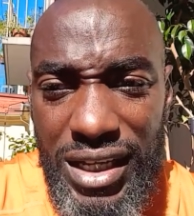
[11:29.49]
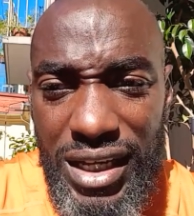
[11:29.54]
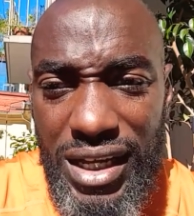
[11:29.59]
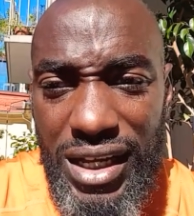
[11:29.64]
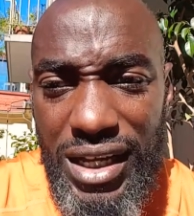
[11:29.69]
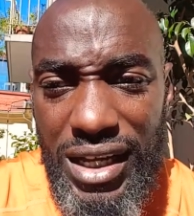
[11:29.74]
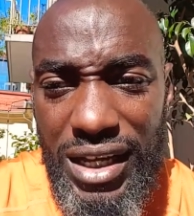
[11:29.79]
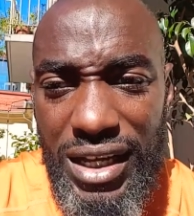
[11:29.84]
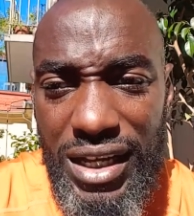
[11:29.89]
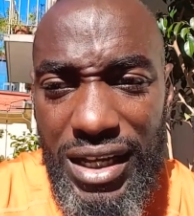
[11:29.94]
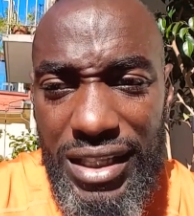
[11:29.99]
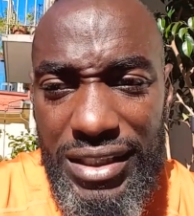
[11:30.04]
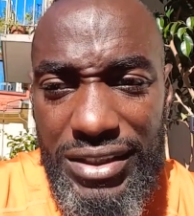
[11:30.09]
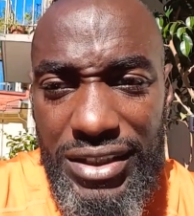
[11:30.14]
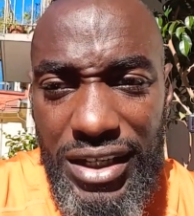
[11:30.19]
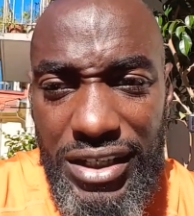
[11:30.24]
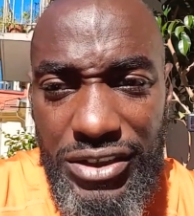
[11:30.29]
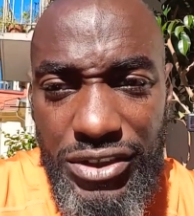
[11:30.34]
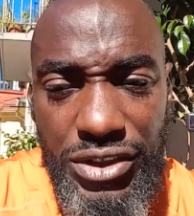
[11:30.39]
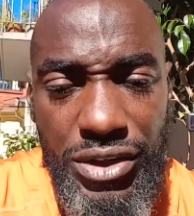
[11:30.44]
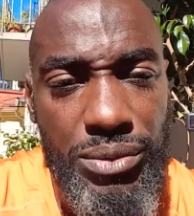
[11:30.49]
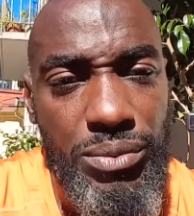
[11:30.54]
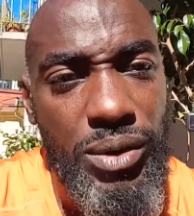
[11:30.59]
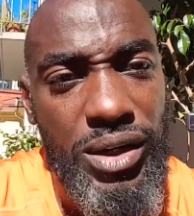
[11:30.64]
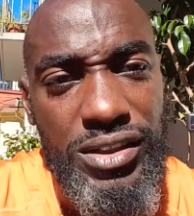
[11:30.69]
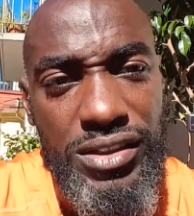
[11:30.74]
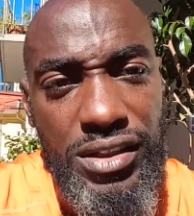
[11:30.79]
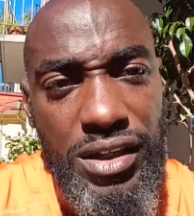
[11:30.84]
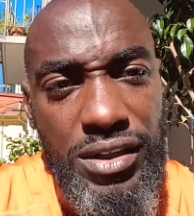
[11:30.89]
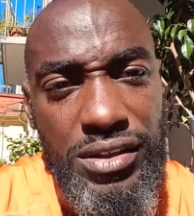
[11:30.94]
And I knew
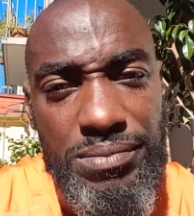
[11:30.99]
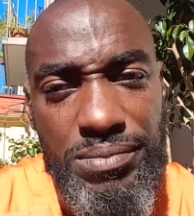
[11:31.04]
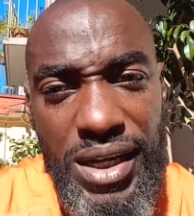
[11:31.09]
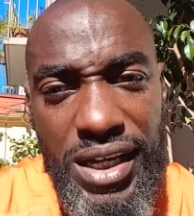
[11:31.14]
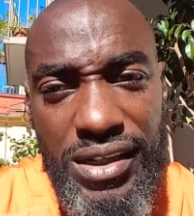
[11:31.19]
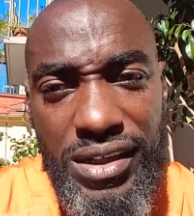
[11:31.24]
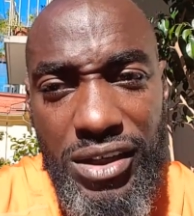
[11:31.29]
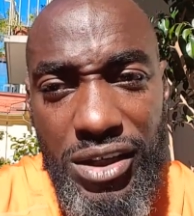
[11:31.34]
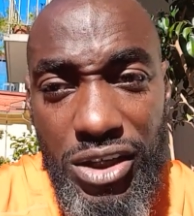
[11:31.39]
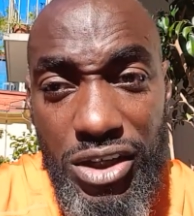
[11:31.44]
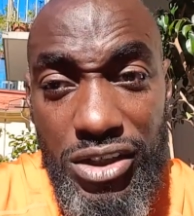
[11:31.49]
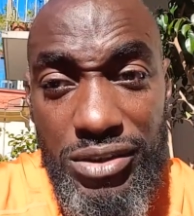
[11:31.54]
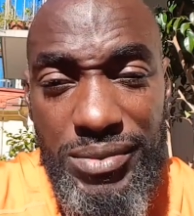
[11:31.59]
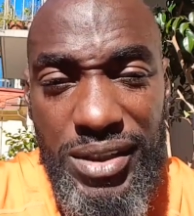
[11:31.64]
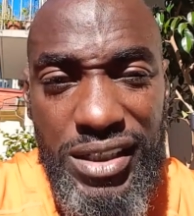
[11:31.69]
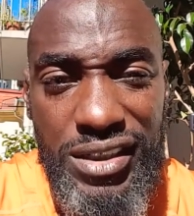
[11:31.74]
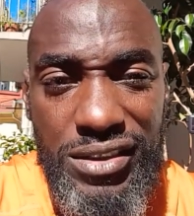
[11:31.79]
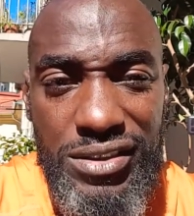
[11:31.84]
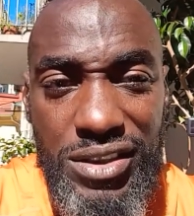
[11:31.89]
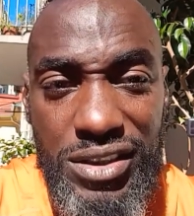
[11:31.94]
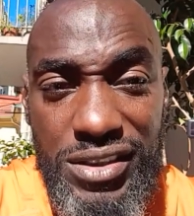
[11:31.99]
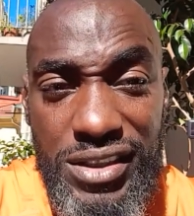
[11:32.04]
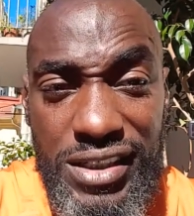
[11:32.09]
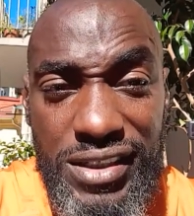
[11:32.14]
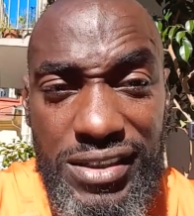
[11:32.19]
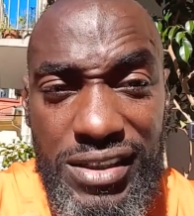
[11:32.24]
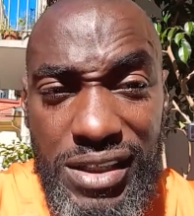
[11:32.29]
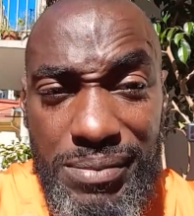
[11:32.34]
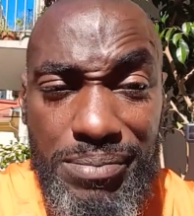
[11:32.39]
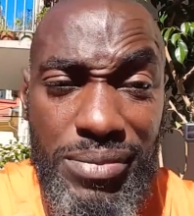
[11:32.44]
once I was back at home, I could just
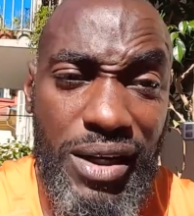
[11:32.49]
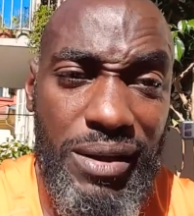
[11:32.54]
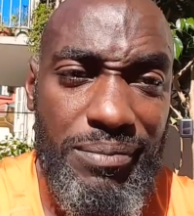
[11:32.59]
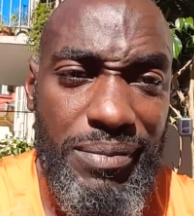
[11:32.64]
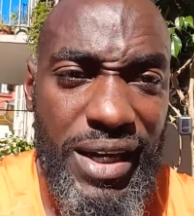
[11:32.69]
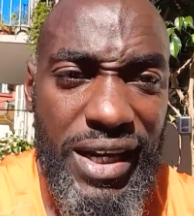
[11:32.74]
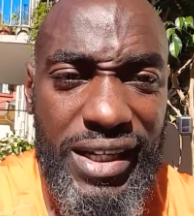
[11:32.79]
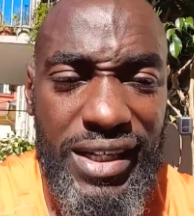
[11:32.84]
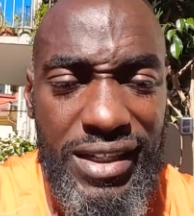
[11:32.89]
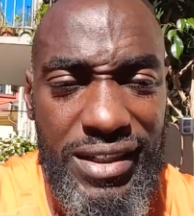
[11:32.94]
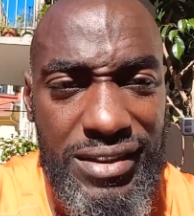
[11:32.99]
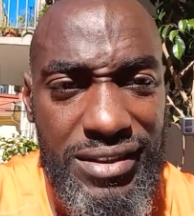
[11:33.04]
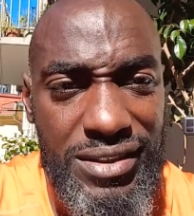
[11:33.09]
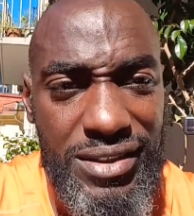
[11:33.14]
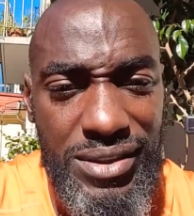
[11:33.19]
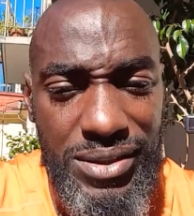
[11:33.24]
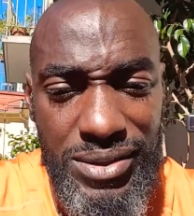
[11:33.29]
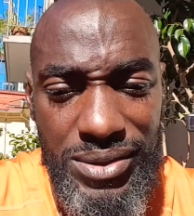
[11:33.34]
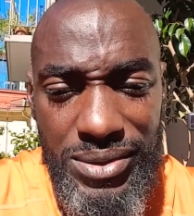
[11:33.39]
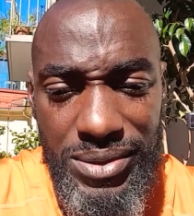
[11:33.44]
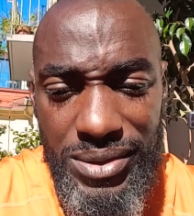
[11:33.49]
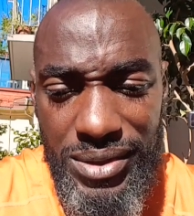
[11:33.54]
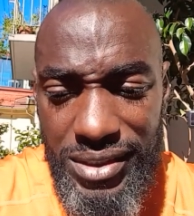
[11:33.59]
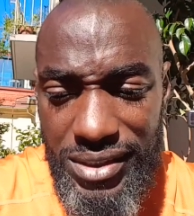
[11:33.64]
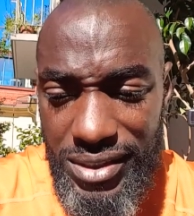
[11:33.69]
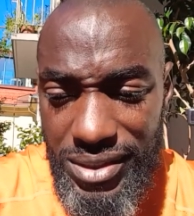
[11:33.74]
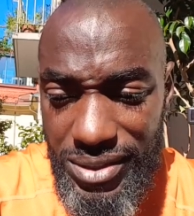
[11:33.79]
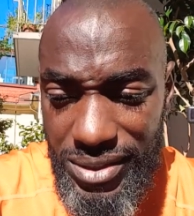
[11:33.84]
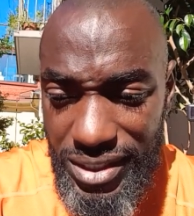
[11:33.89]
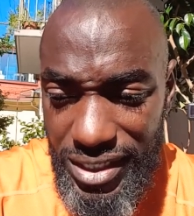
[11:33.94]
easily pop back into
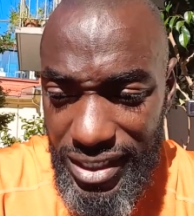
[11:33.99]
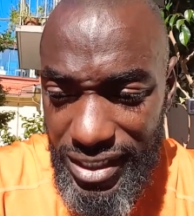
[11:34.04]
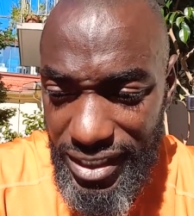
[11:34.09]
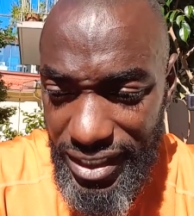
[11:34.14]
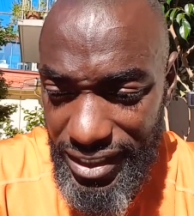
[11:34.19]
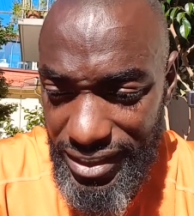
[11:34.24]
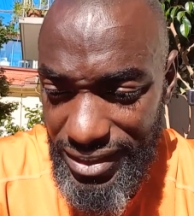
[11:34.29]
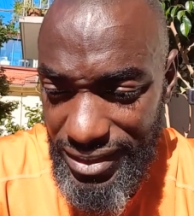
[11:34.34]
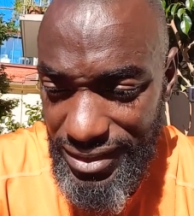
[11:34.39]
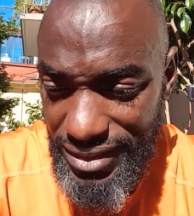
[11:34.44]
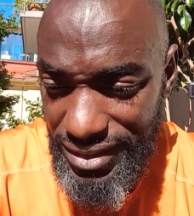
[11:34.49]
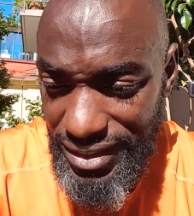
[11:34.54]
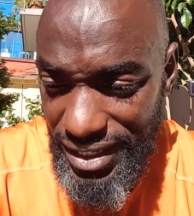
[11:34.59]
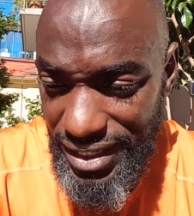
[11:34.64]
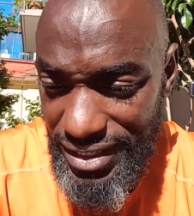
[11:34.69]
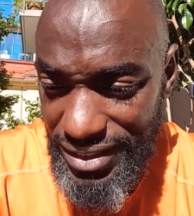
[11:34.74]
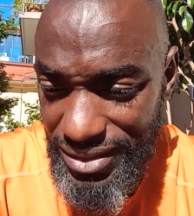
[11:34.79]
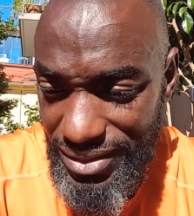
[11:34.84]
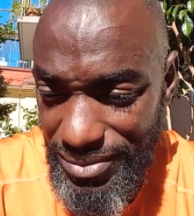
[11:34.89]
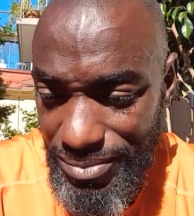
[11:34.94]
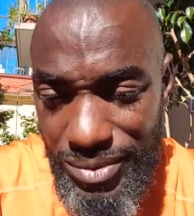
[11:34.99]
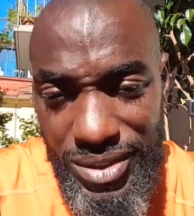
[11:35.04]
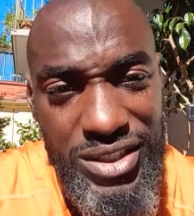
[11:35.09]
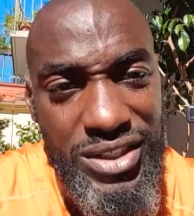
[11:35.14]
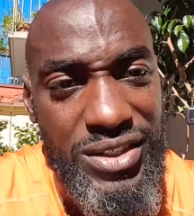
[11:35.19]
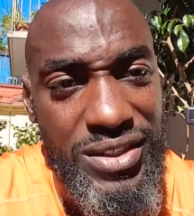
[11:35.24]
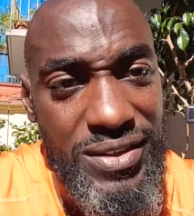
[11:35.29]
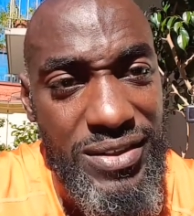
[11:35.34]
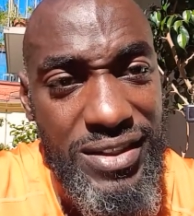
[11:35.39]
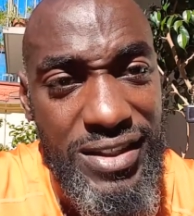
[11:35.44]
the United States,
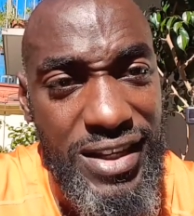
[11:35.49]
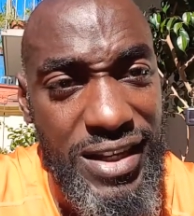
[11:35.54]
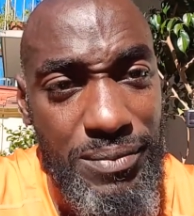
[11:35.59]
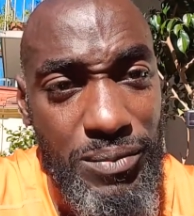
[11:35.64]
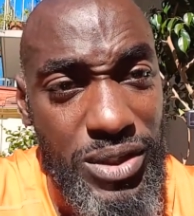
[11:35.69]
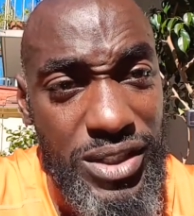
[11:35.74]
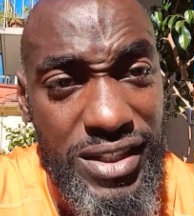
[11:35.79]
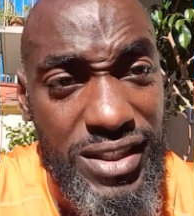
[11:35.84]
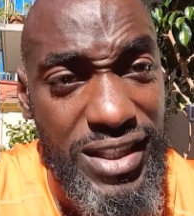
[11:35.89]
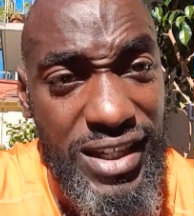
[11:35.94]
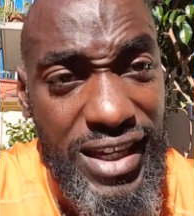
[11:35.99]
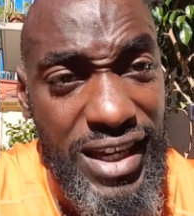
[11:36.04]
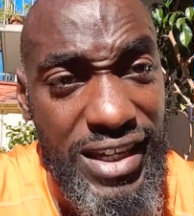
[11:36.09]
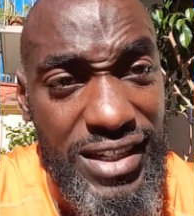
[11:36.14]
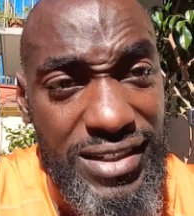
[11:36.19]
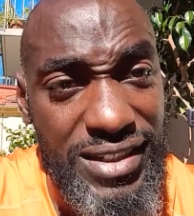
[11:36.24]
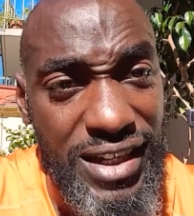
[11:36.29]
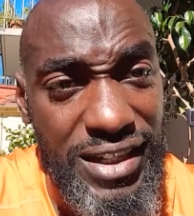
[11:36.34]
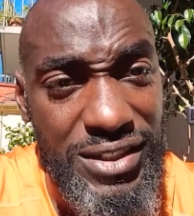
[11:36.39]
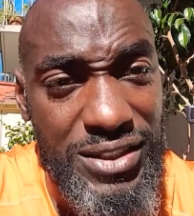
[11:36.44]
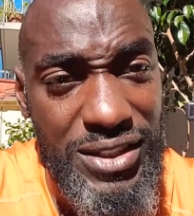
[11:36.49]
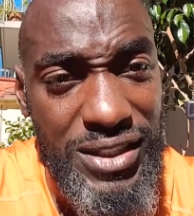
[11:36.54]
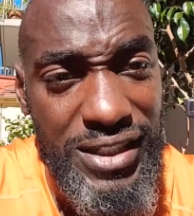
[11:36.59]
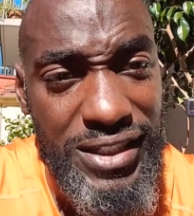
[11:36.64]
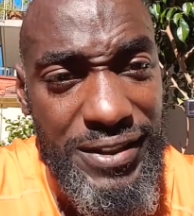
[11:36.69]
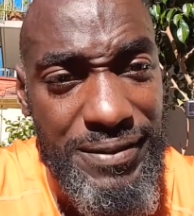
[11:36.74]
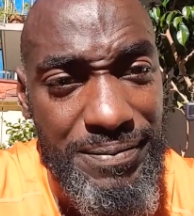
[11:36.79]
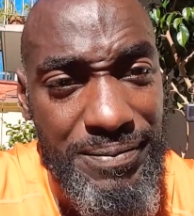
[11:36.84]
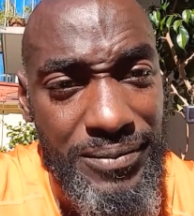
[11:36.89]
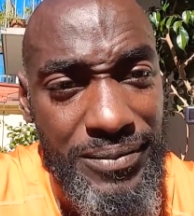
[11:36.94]
which wasn't the case
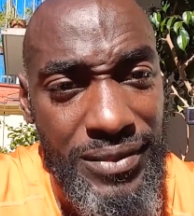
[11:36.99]
actually.